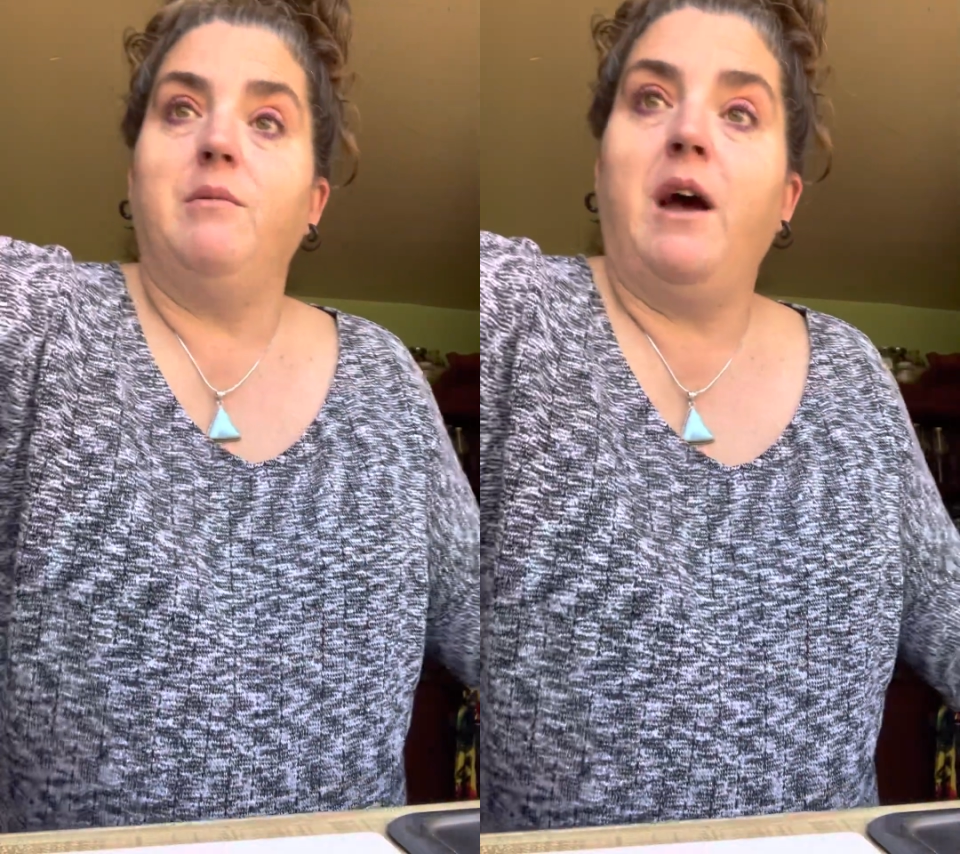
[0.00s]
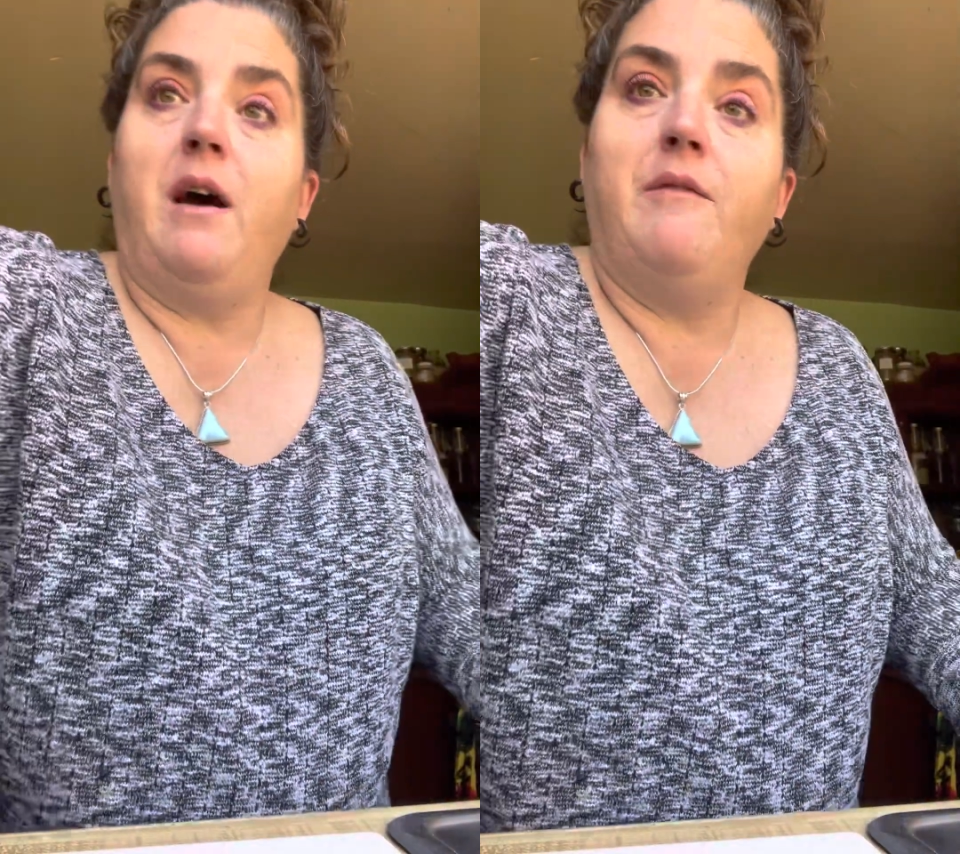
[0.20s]

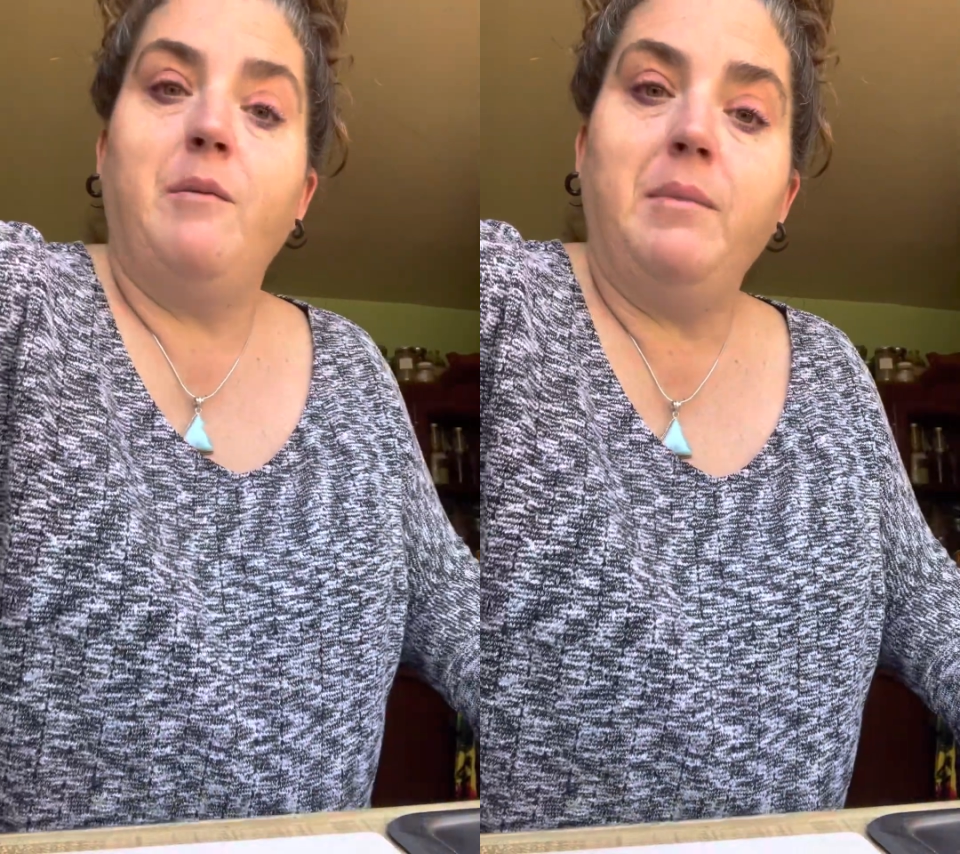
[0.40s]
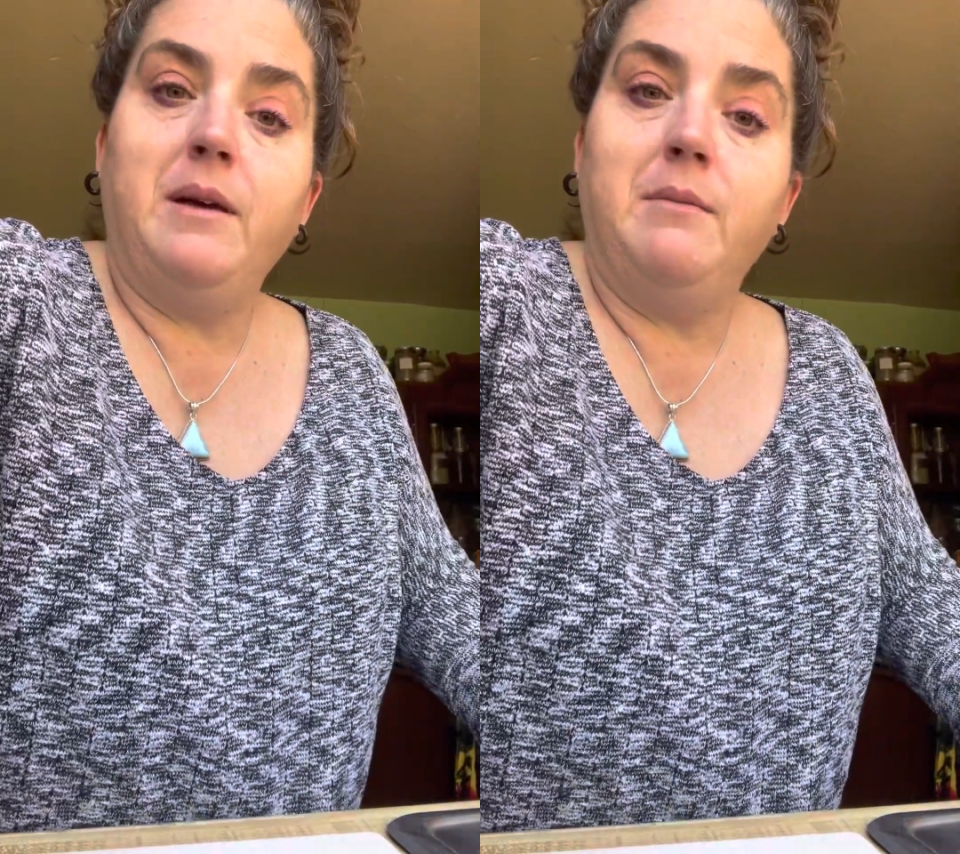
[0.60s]
have a
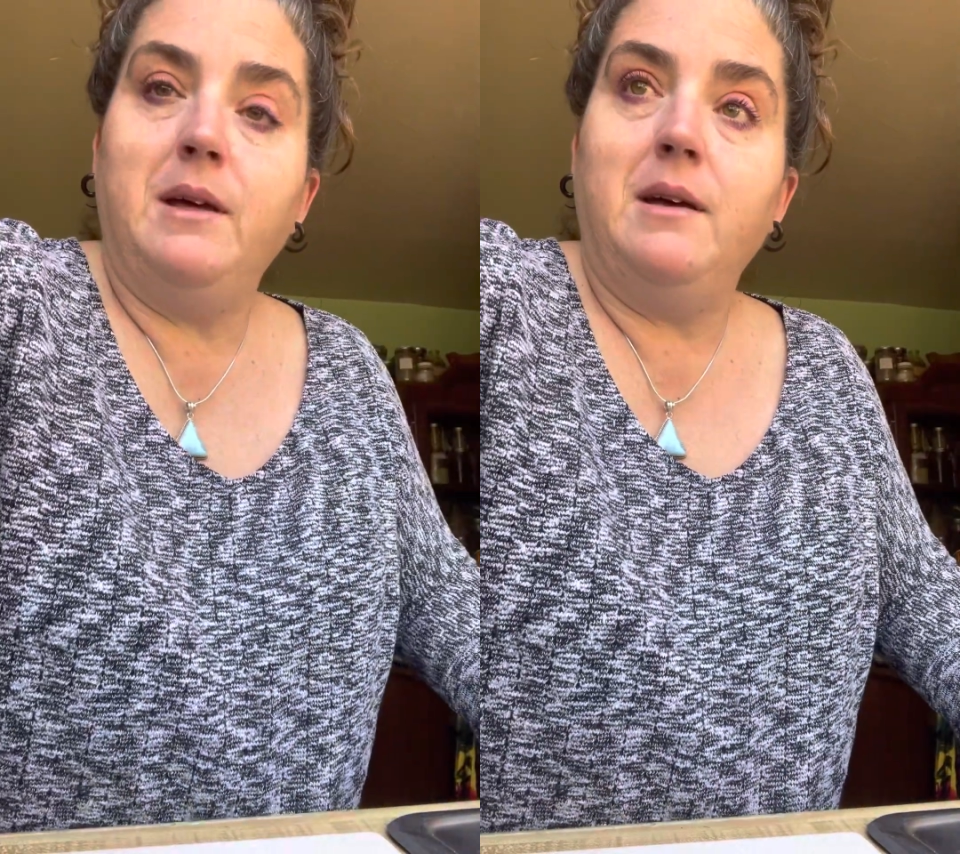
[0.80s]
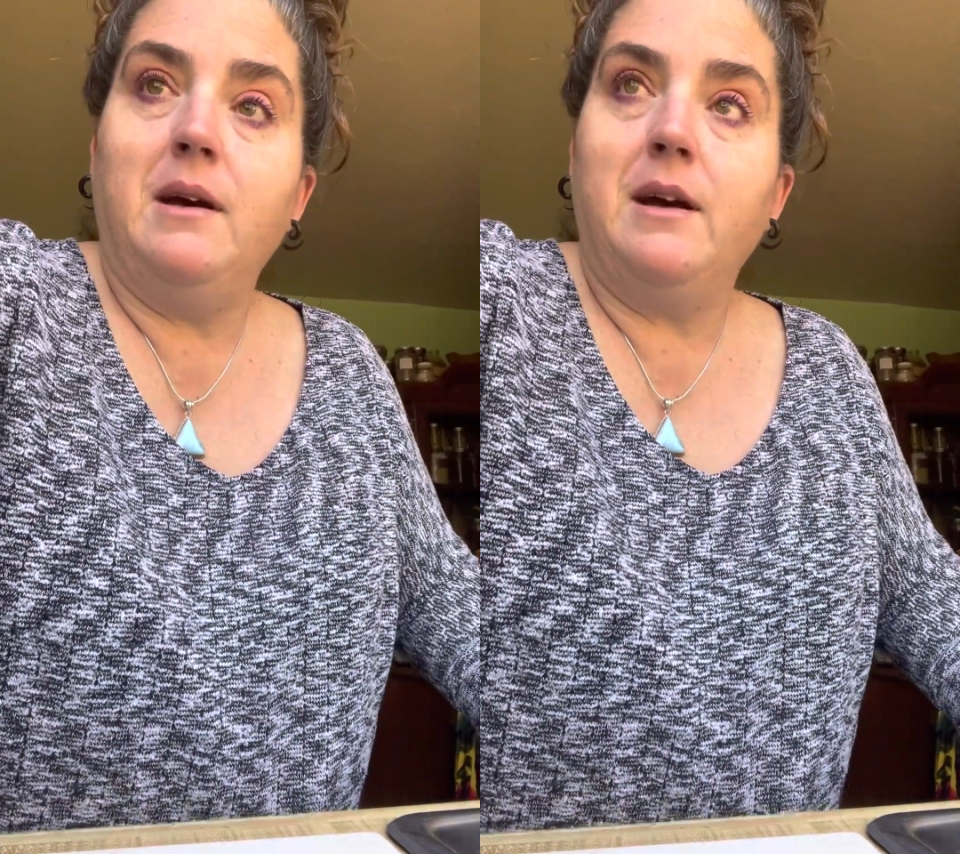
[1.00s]

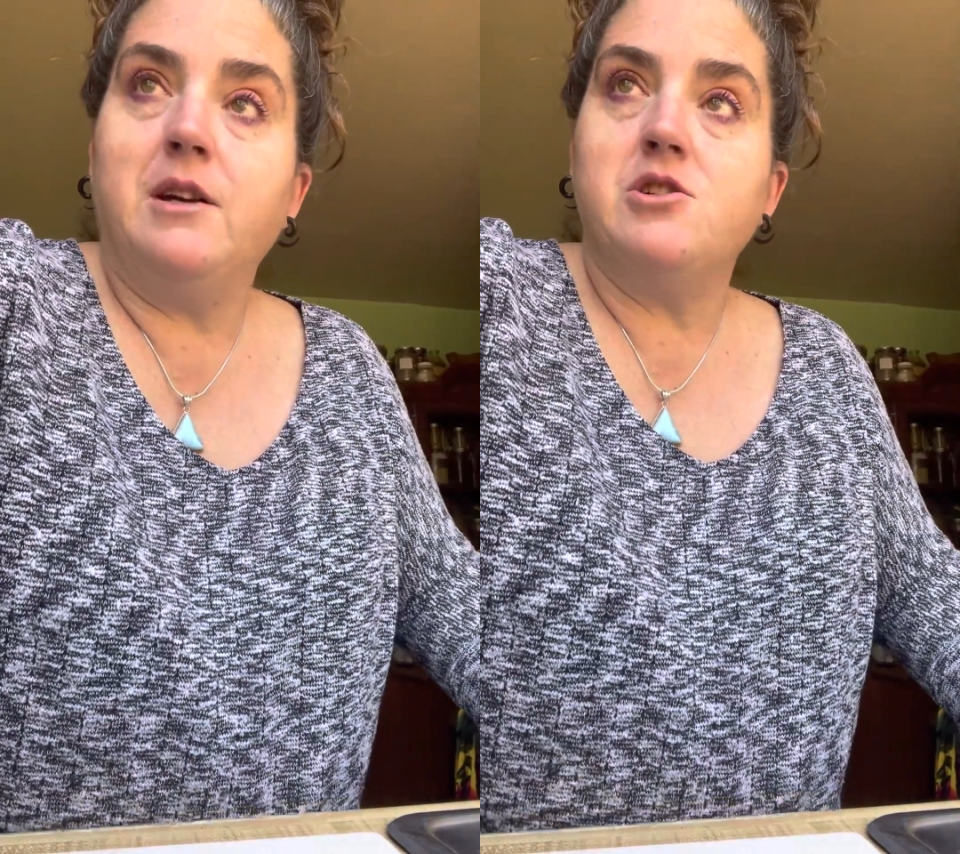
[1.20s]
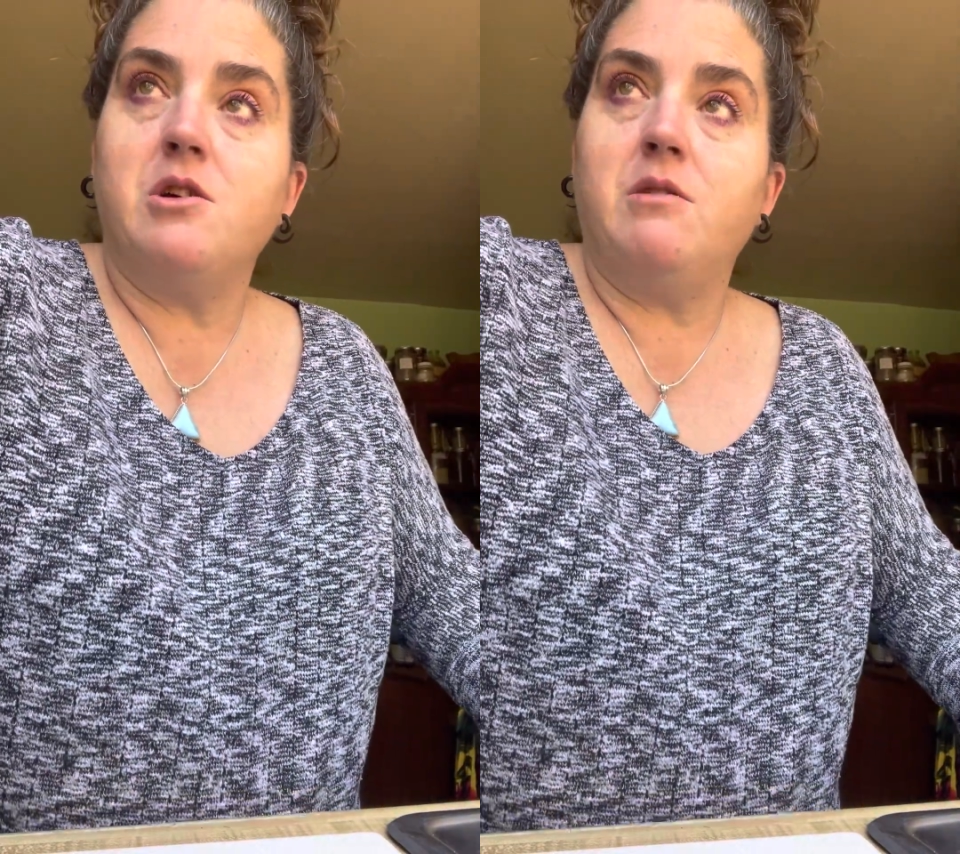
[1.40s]
baby I
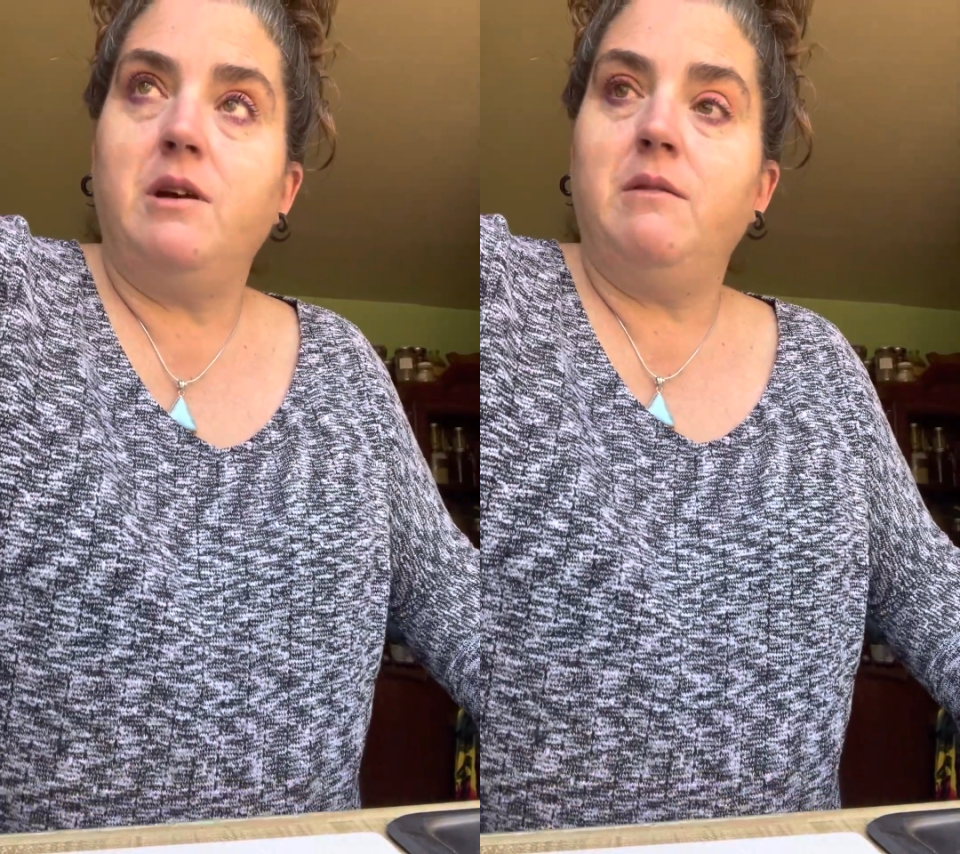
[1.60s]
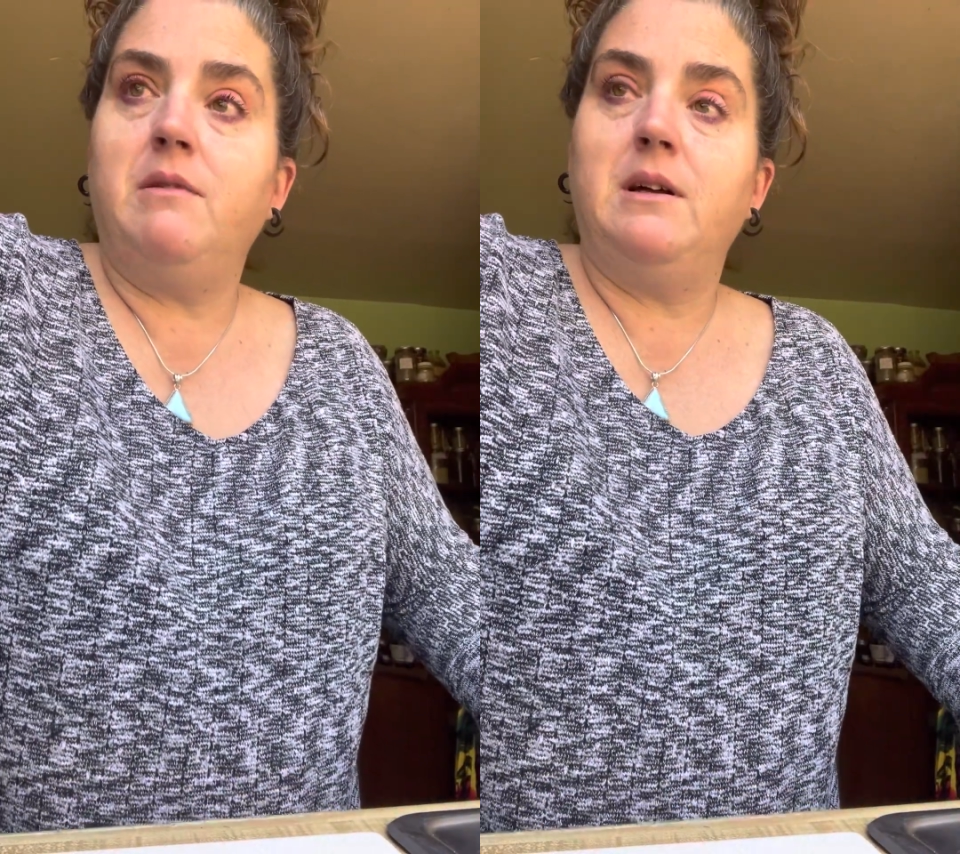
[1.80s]
can show you.